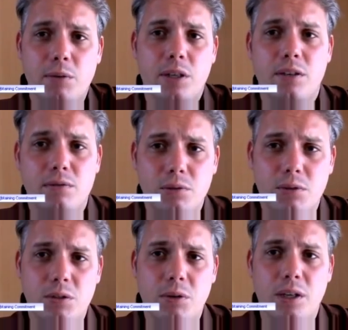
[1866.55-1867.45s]
we give you
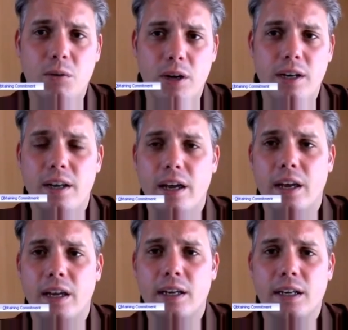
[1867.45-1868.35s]
a 21-day
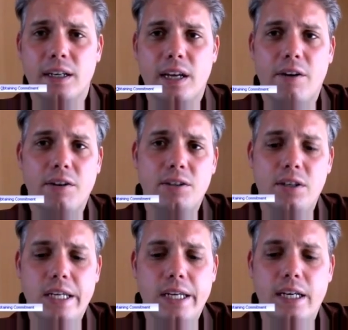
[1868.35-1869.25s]
guarantee.